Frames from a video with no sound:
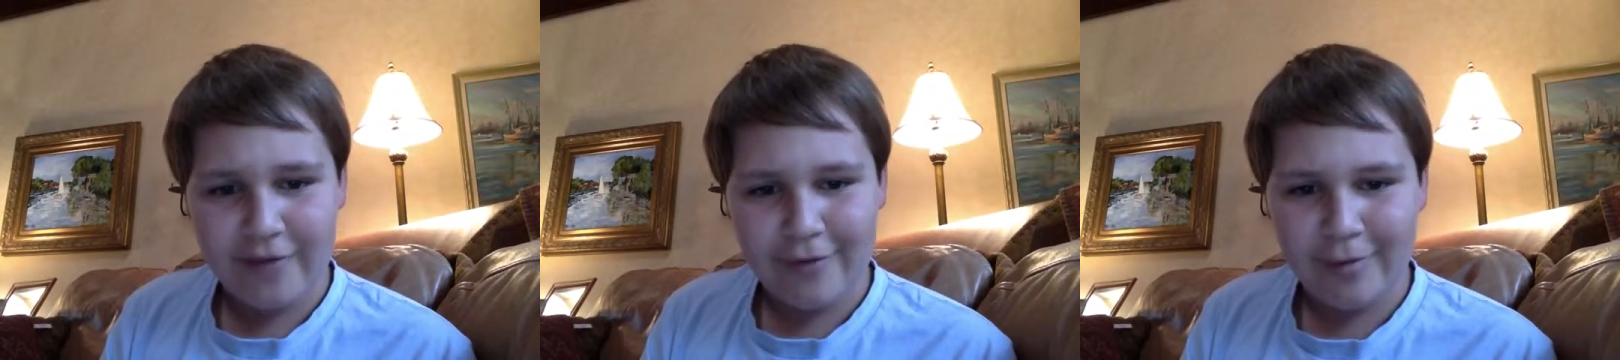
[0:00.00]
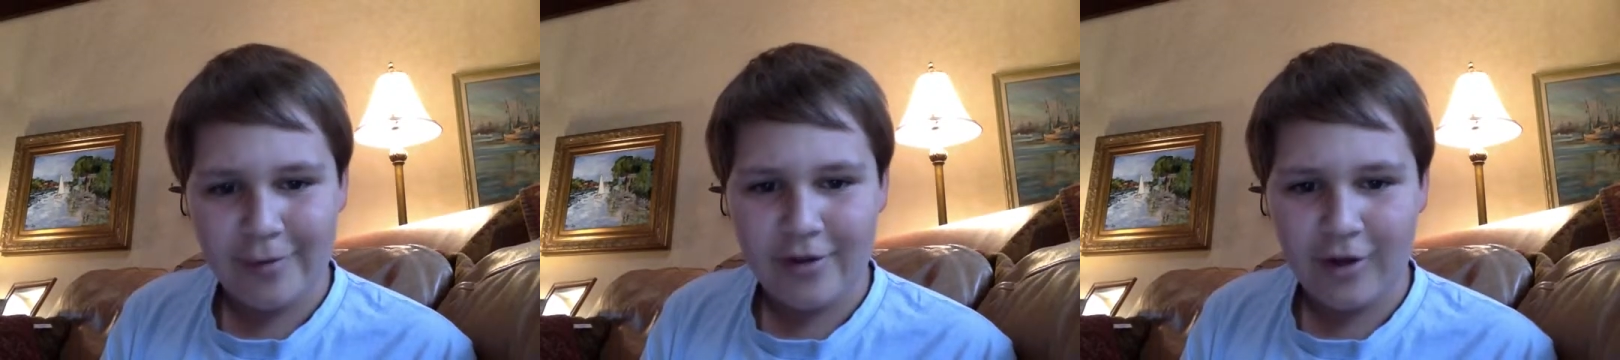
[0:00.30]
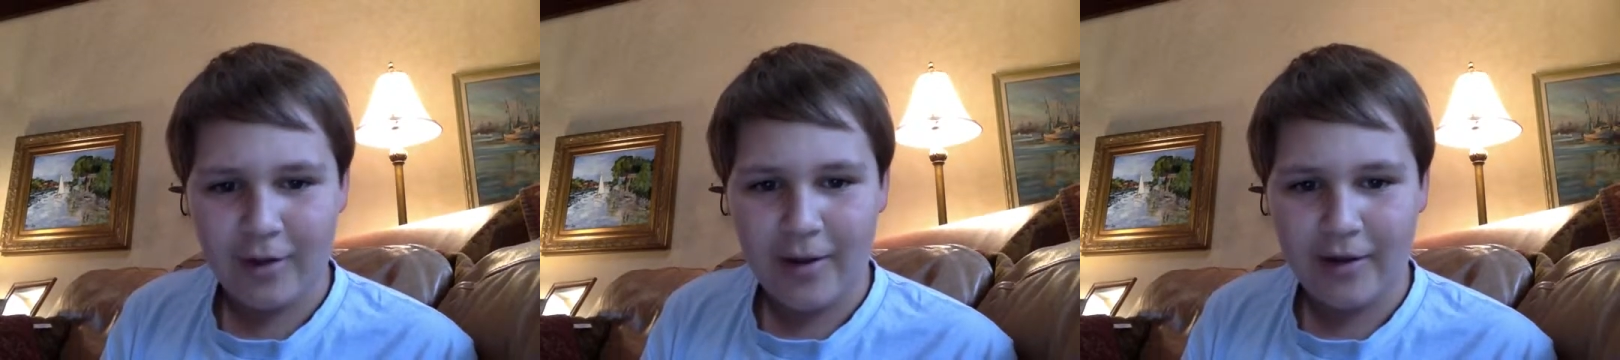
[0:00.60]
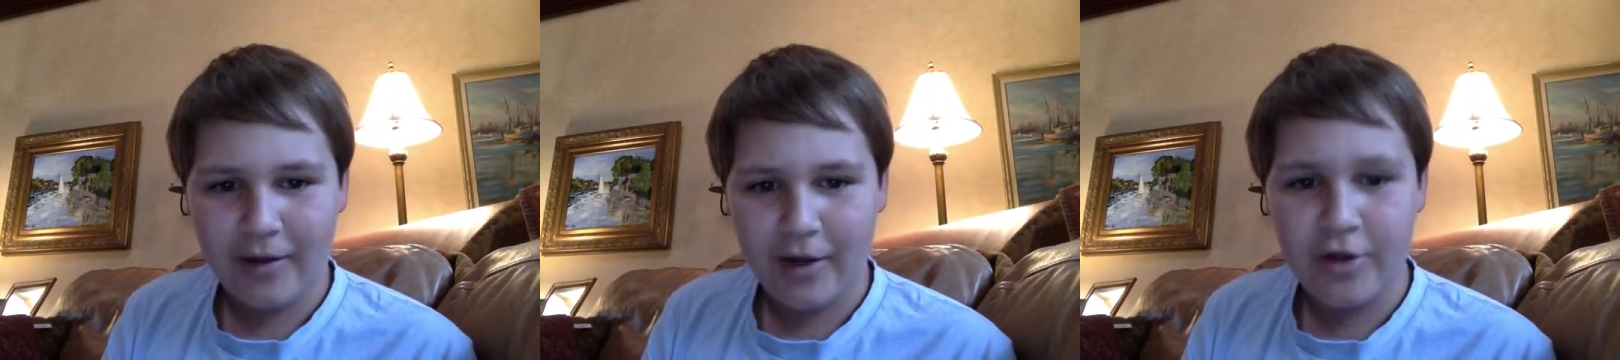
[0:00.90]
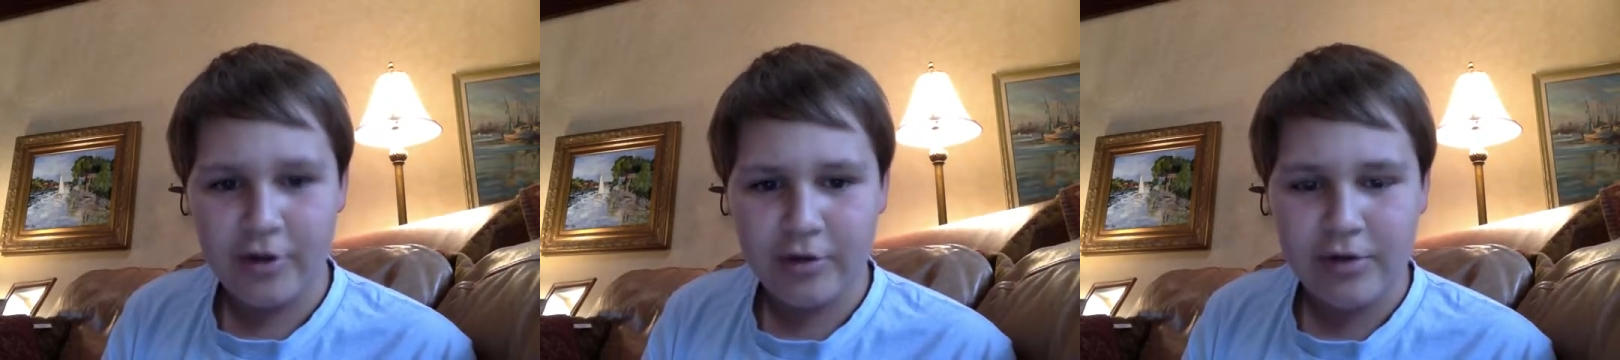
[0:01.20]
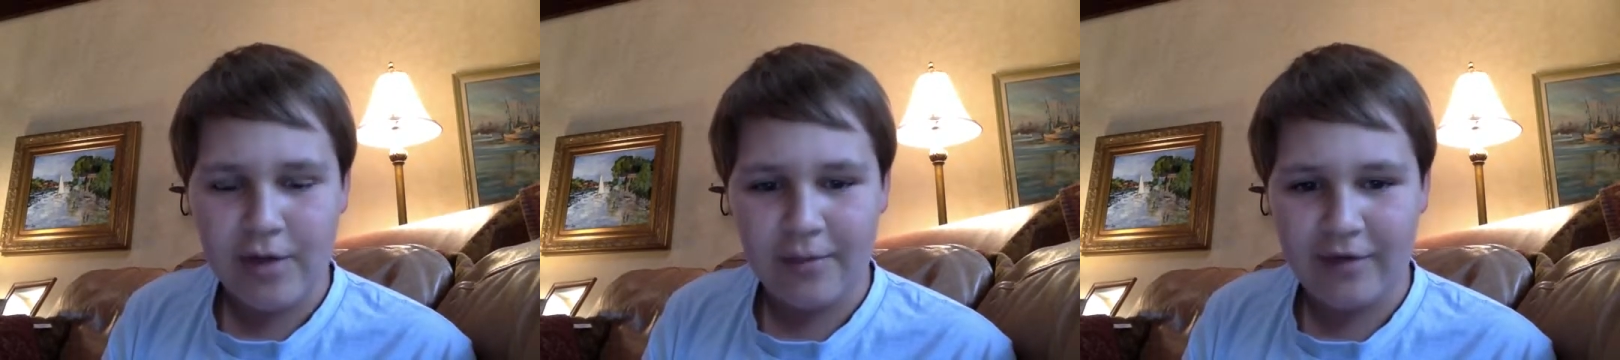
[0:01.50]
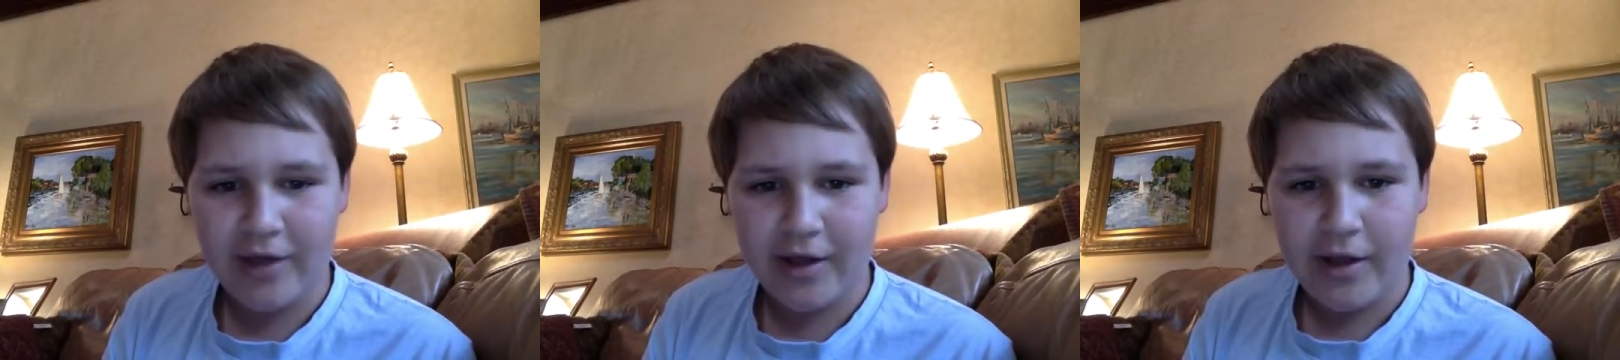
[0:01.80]
We're going to be talking about a new type of
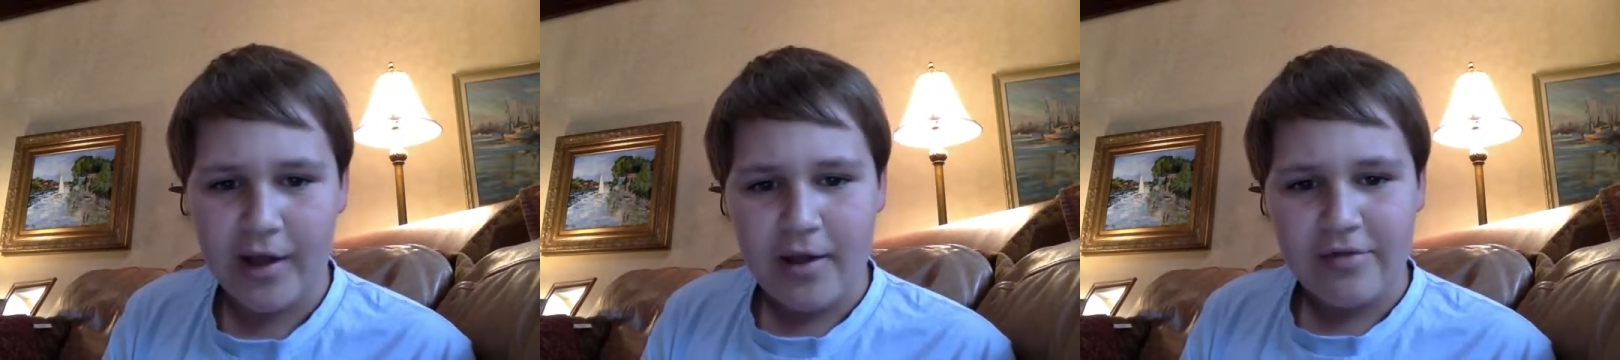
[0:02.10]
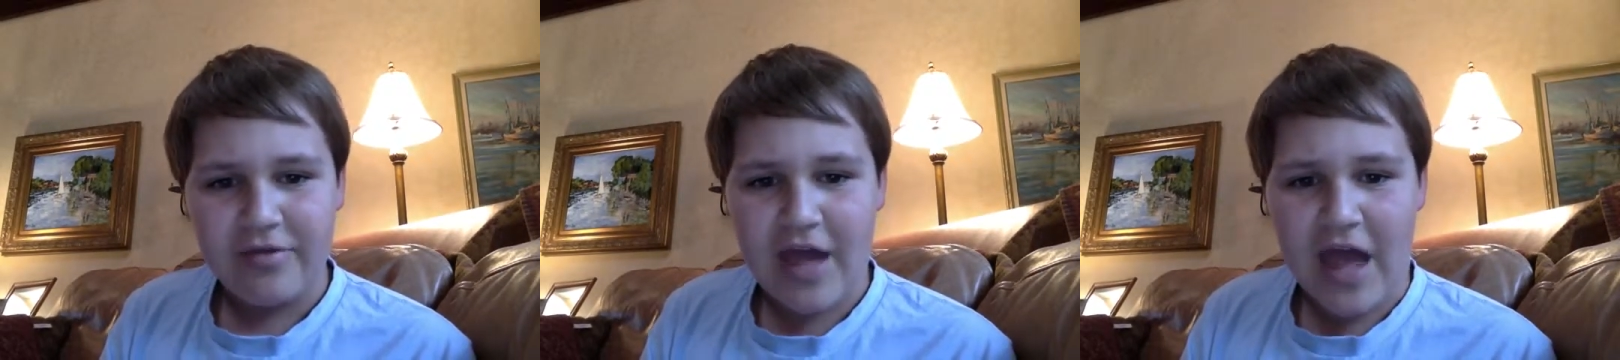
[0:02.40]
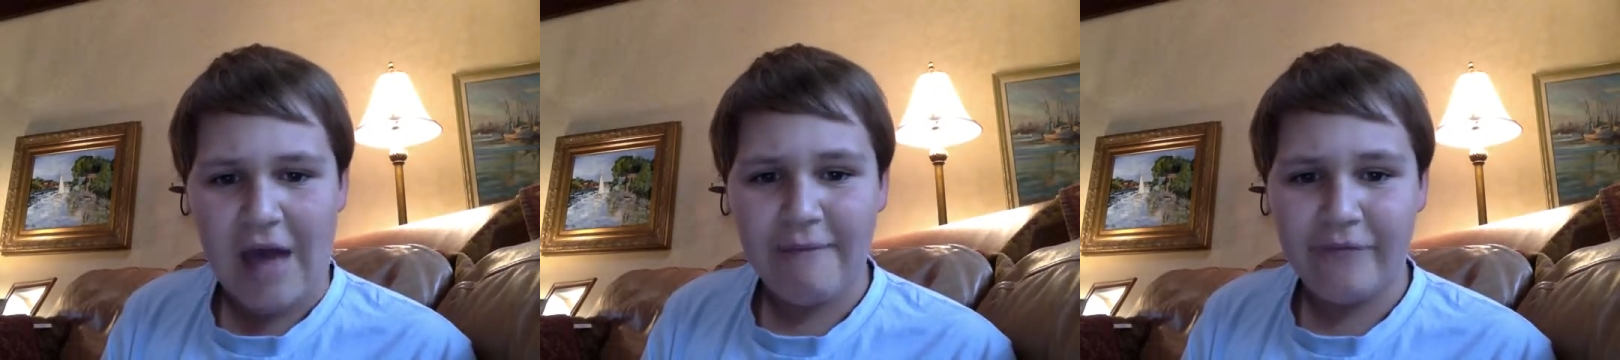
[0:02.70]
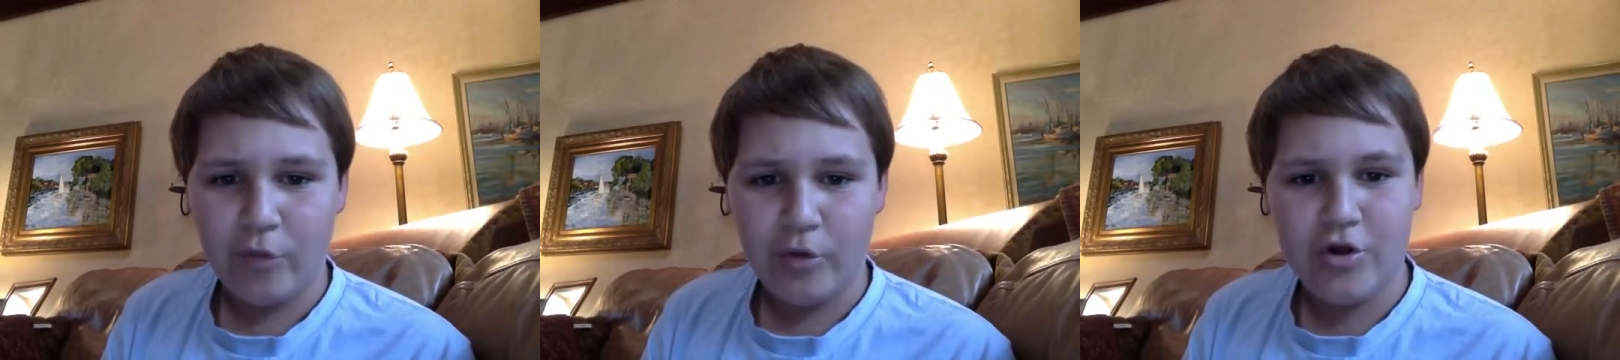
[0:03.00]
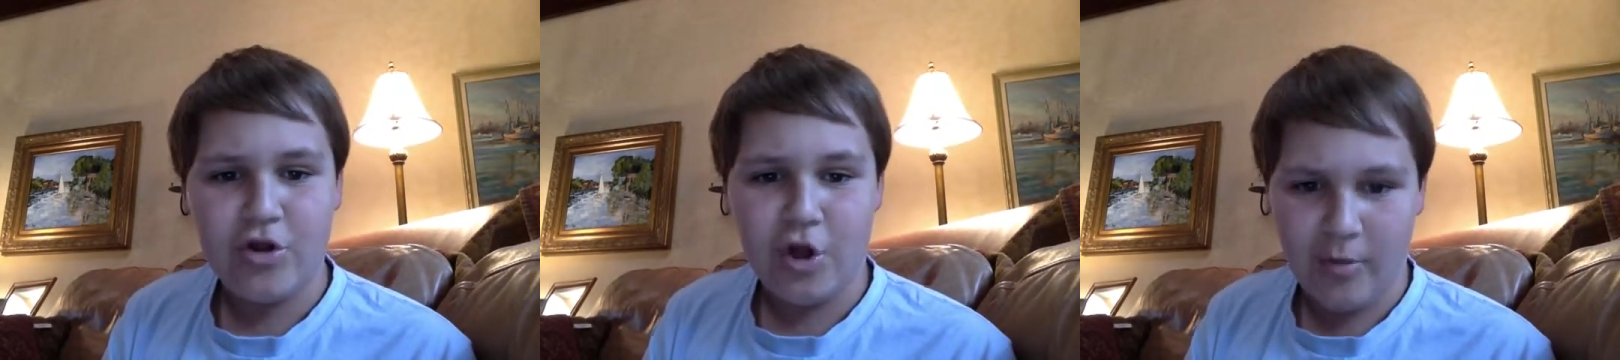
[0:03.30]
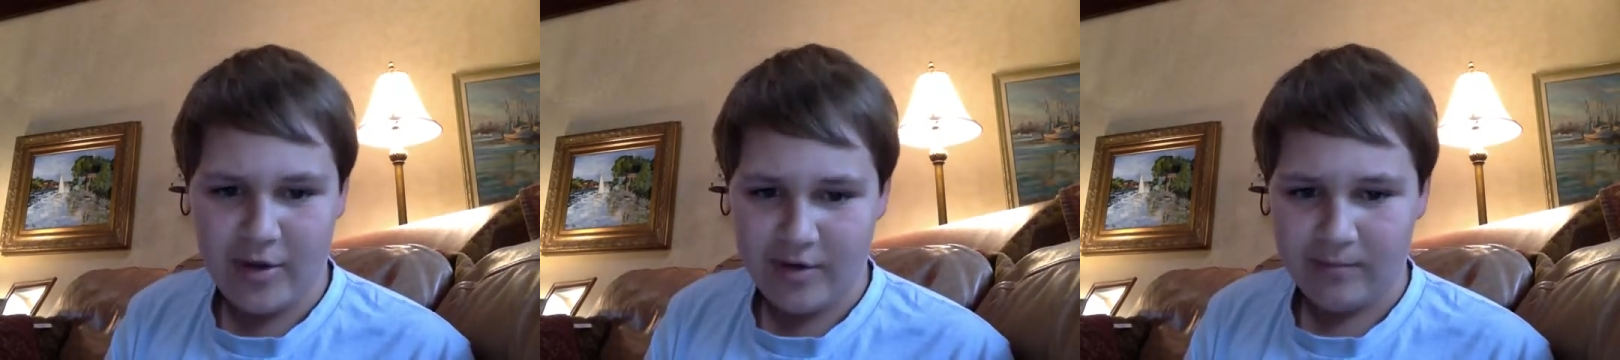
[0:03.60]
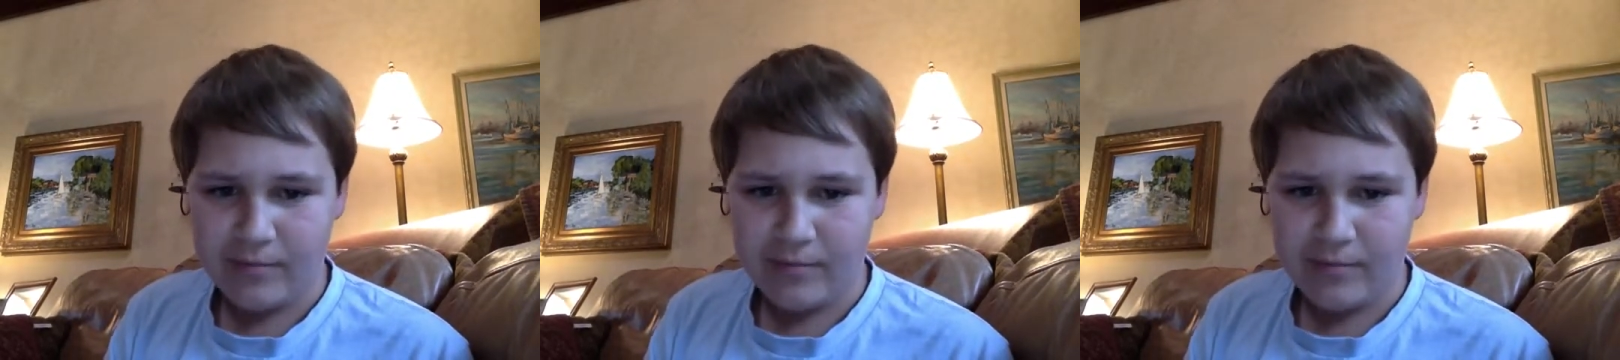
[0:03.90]
tank, the M4 Sherman,